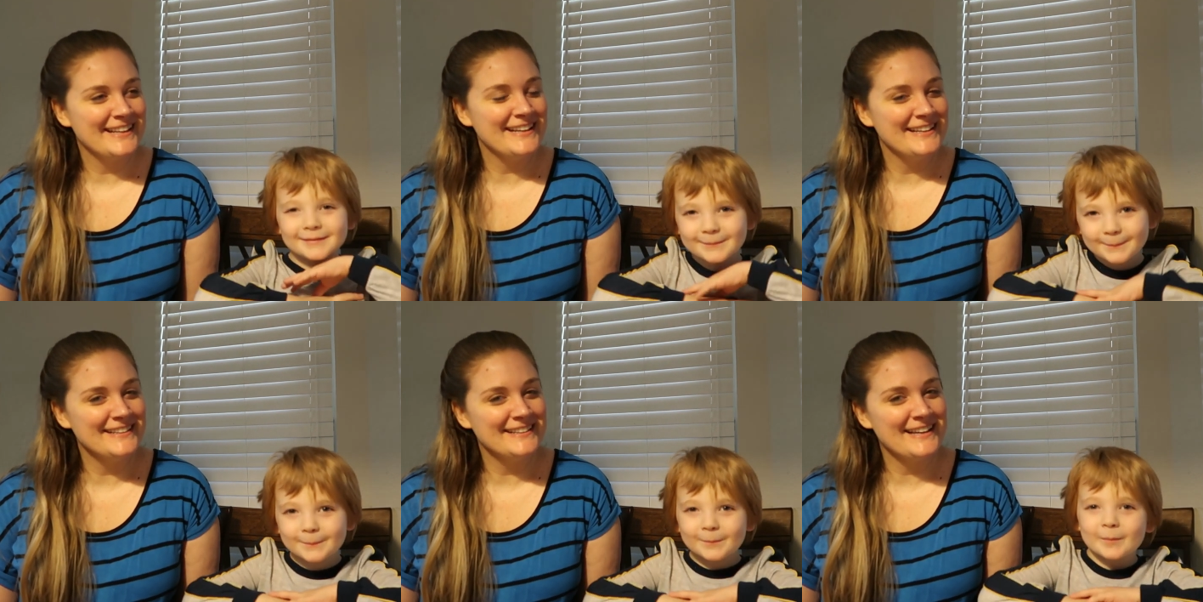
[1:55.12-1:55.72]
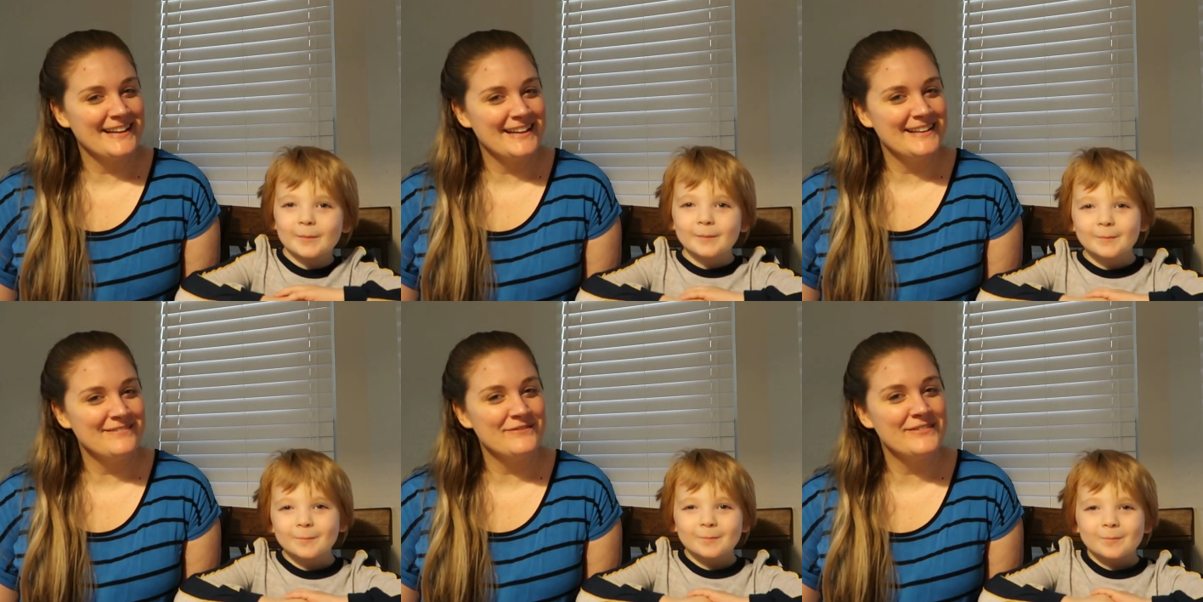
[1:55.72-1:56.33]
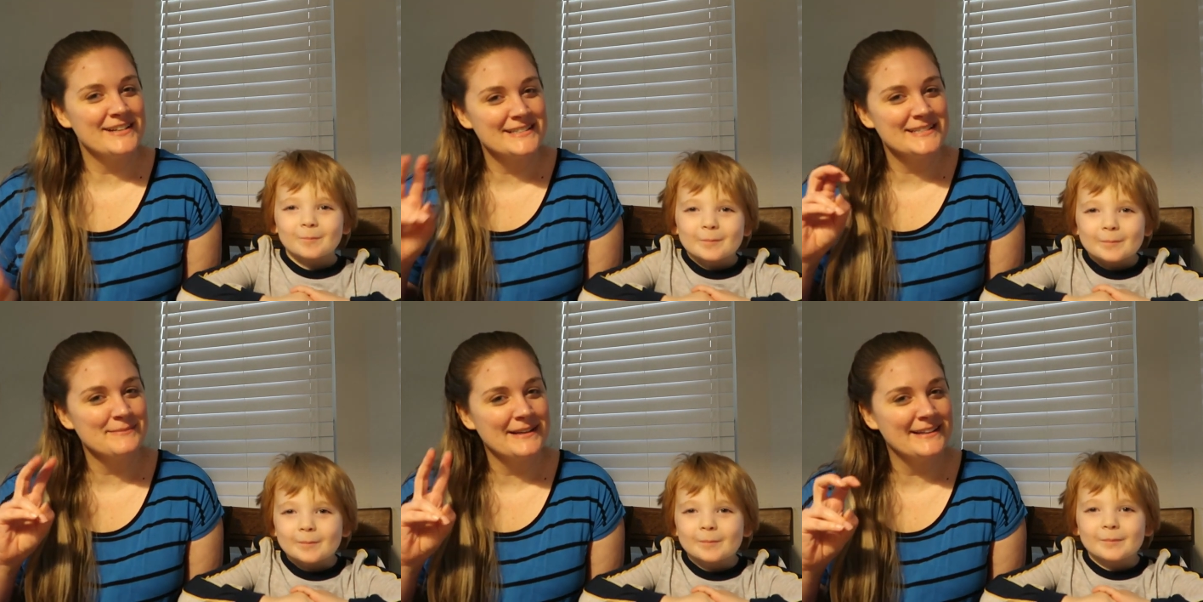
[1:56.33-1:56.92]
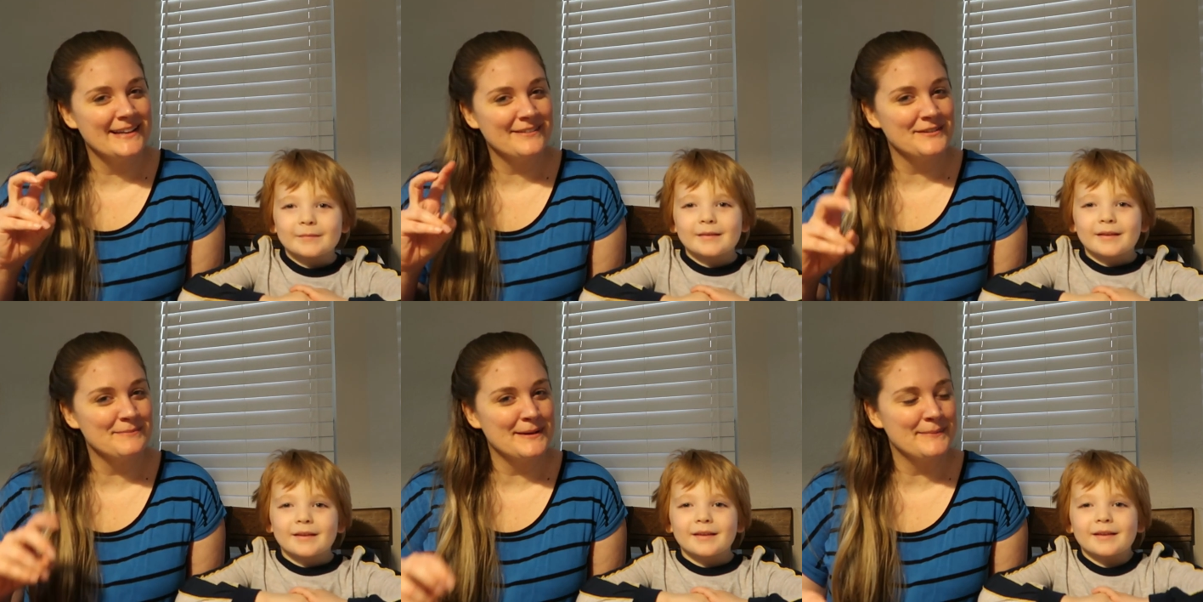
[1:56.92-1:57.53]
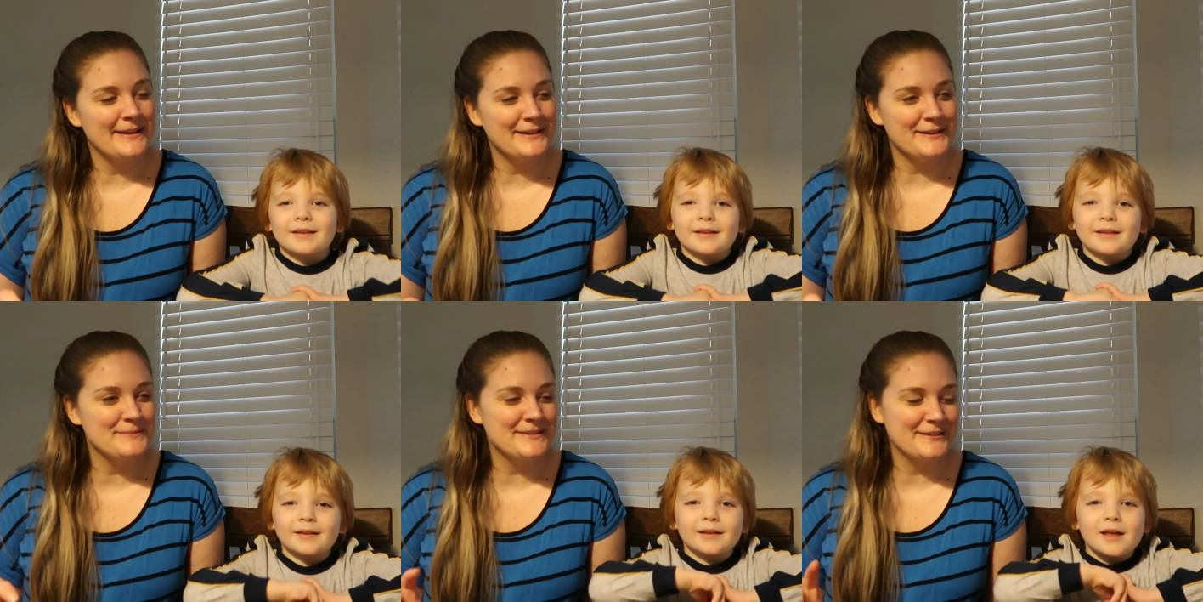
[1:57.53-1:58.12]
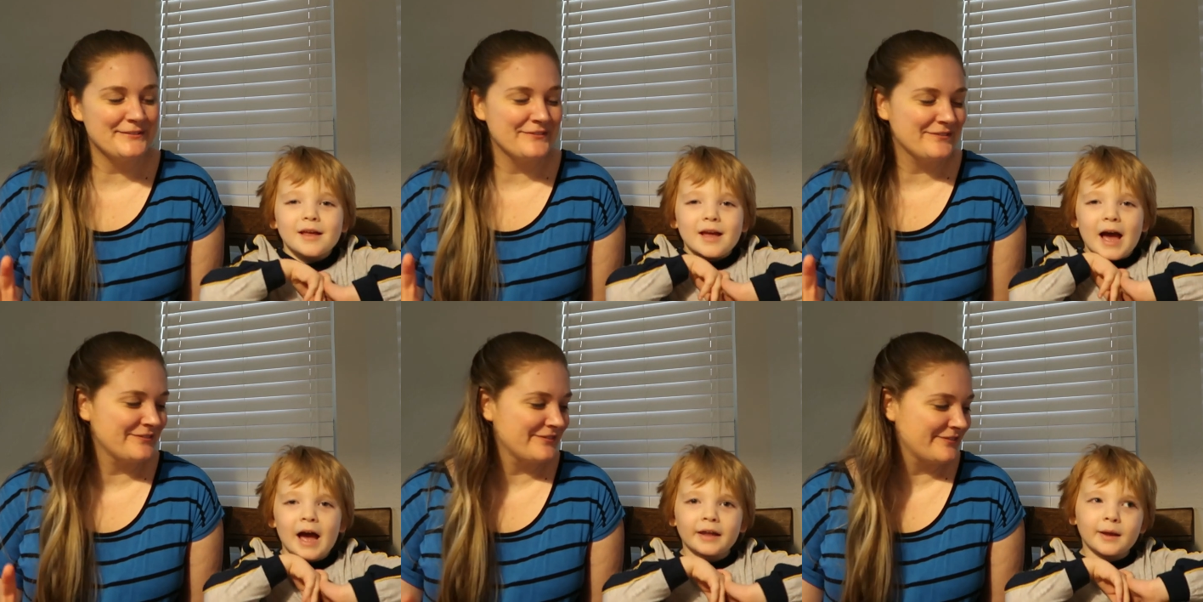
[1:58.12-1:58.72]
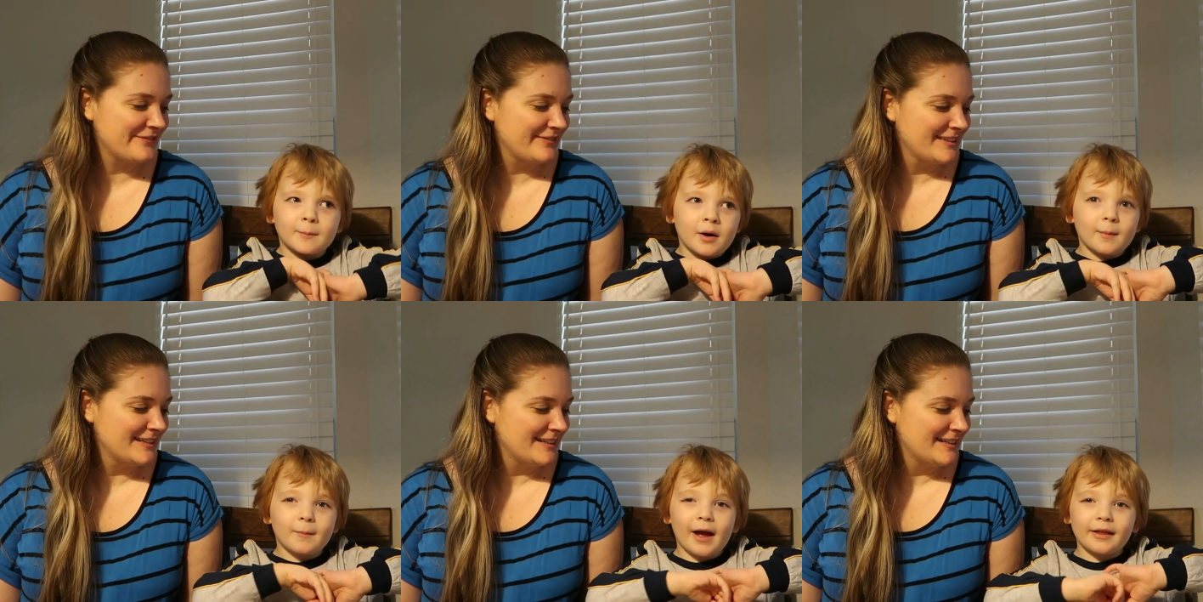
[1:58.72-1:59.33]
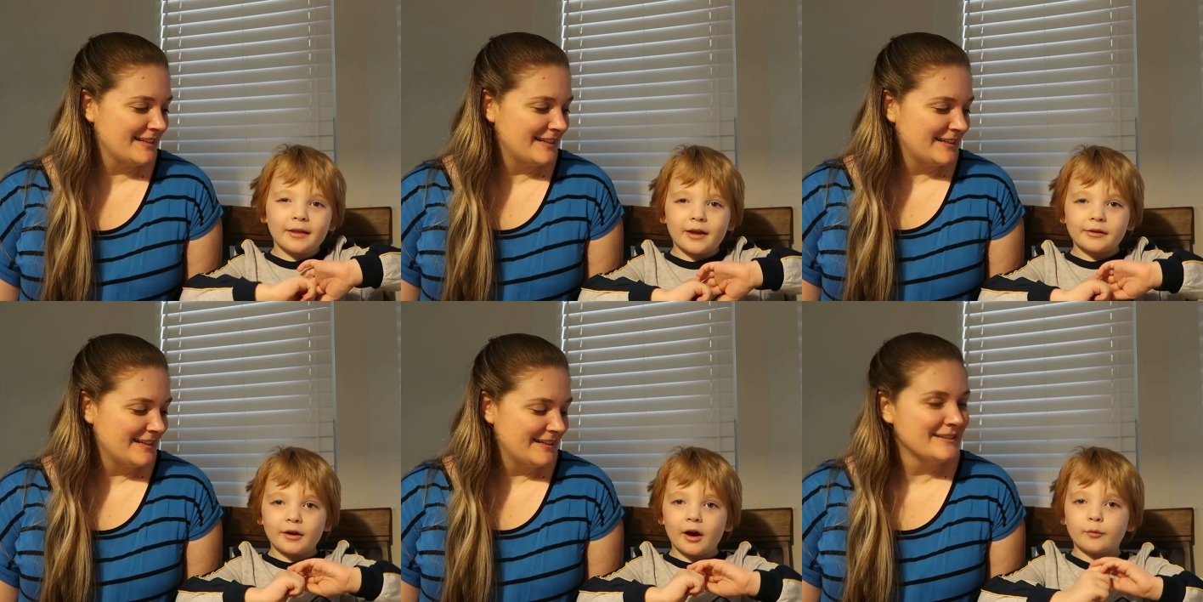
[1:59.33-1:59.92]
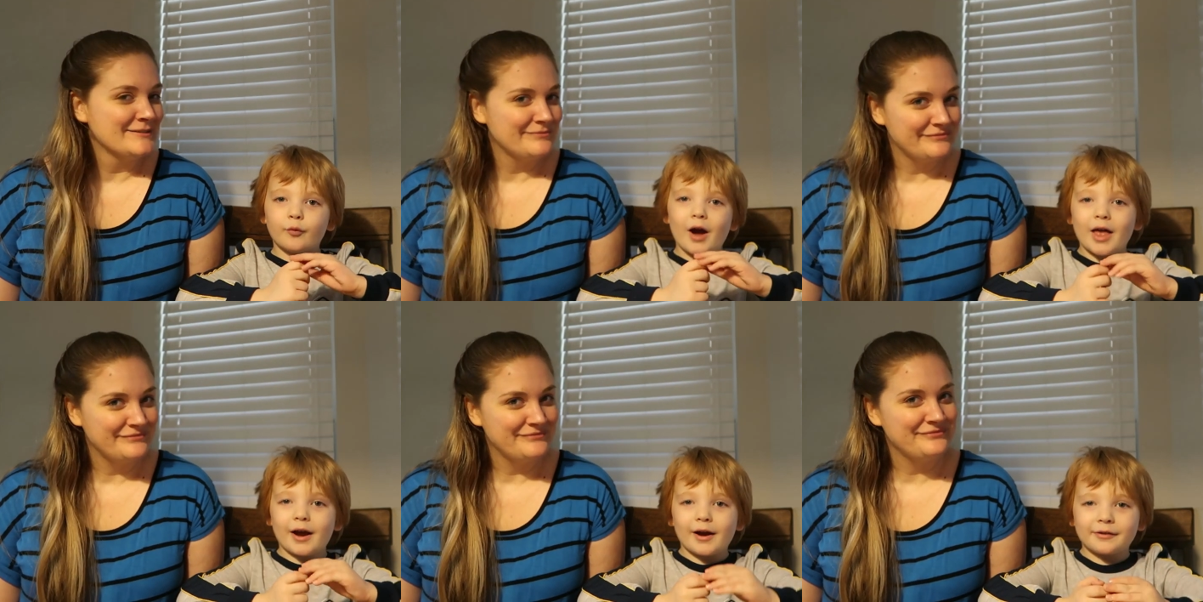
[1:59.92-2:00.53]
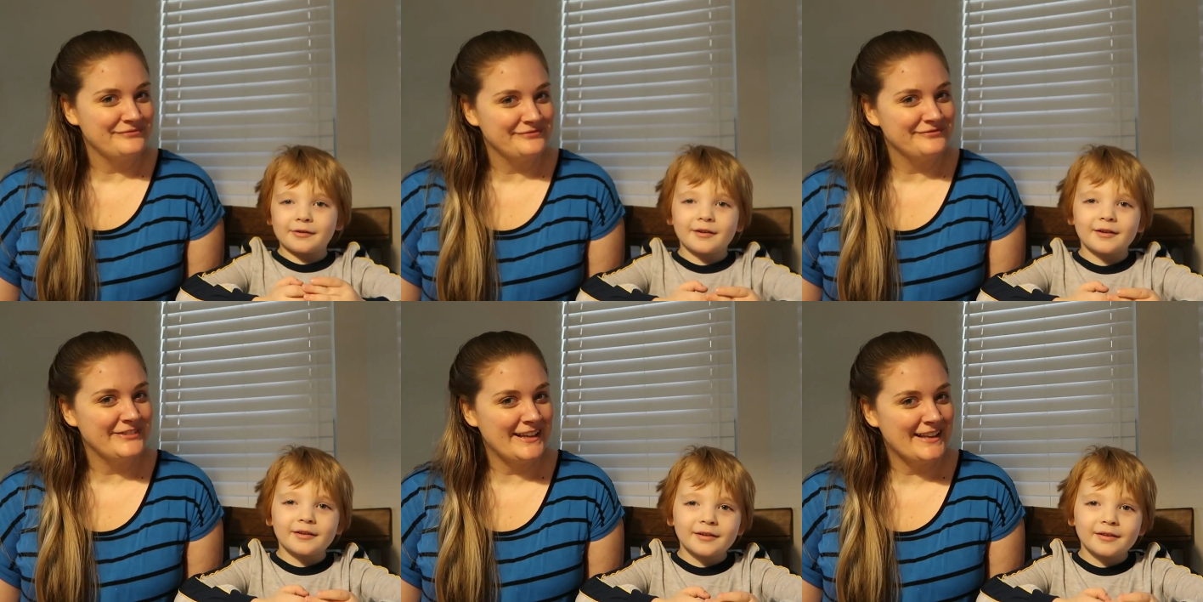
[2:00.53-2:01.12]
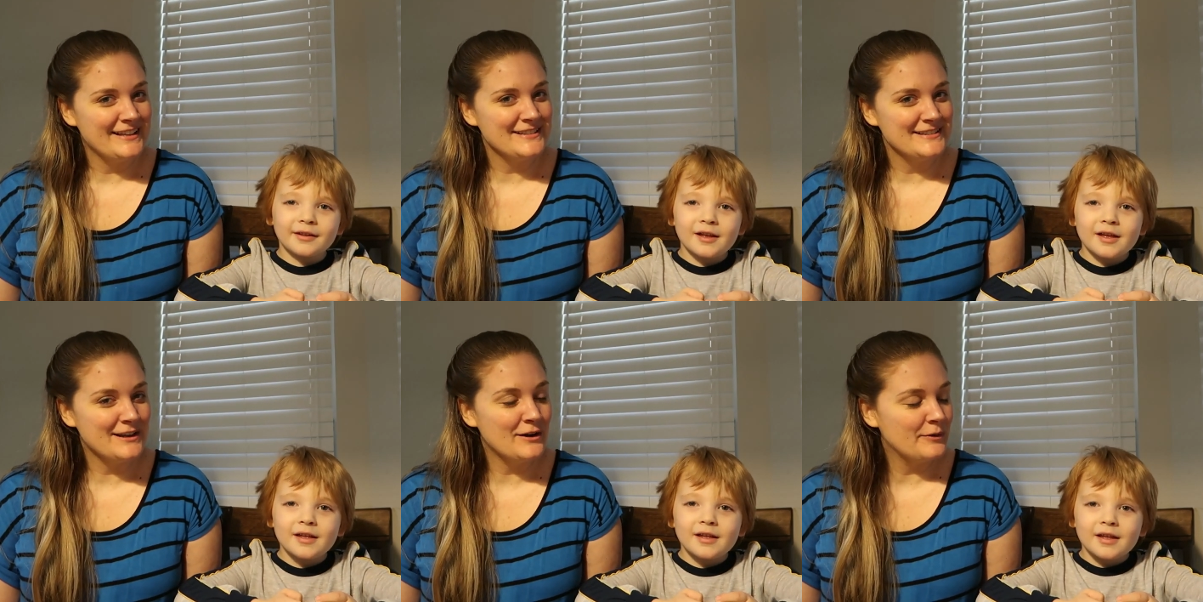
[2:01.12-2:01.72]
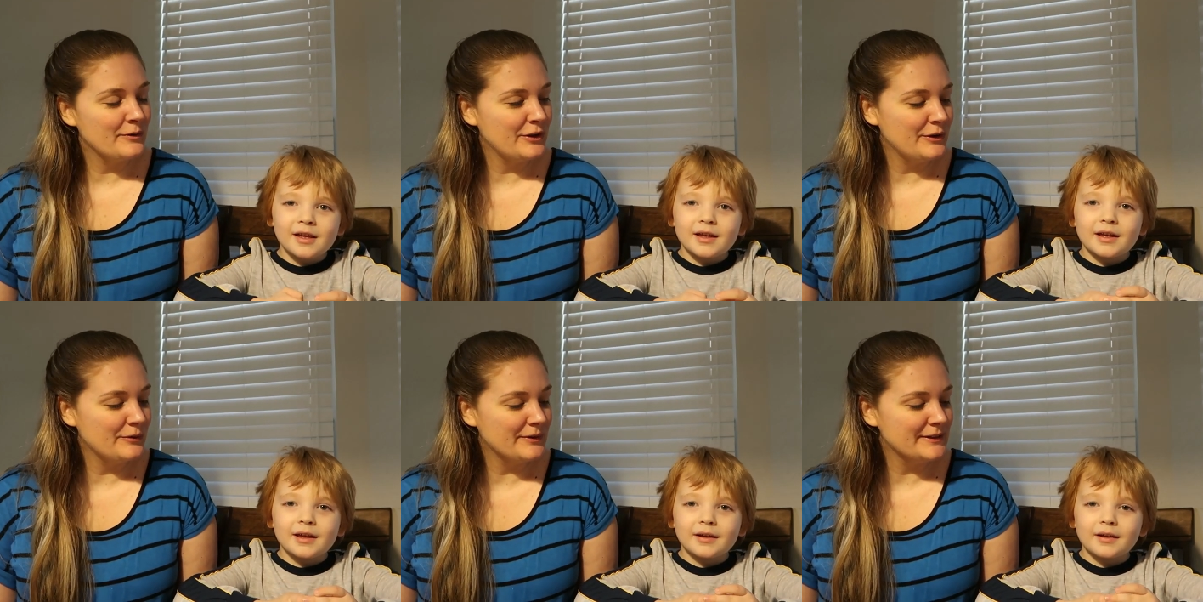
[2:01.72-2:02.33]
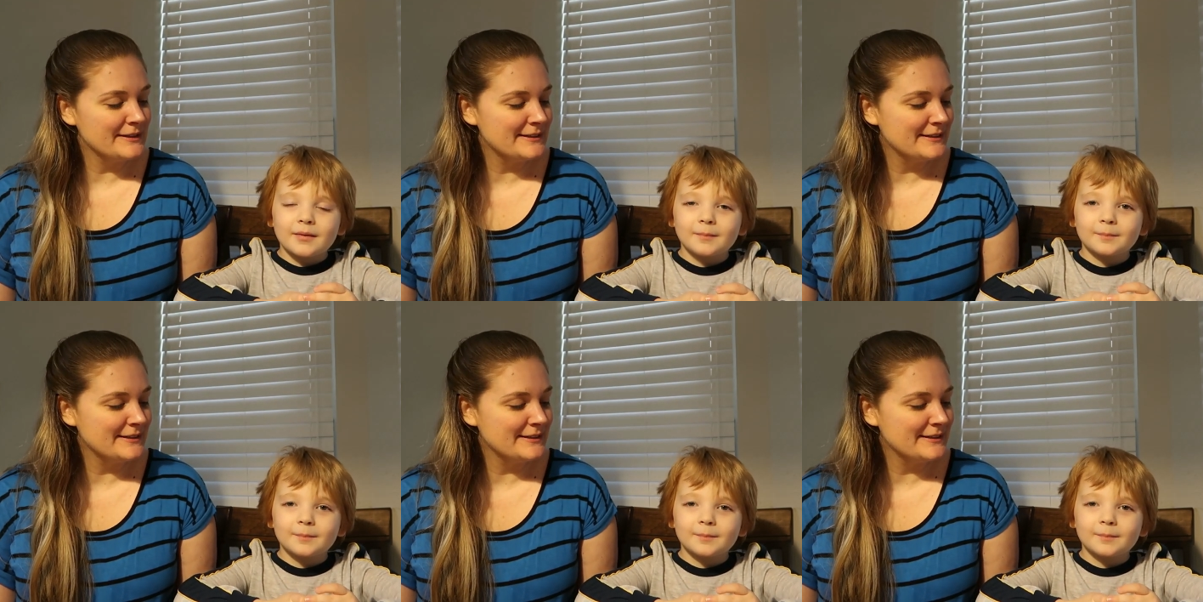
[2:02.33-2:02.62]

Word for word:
Speaker 1: He he fixes my neck with my makeup, so. And
Speaker 2: I put band-aids on my ass.
Speaker 1: Yeah. So, do you want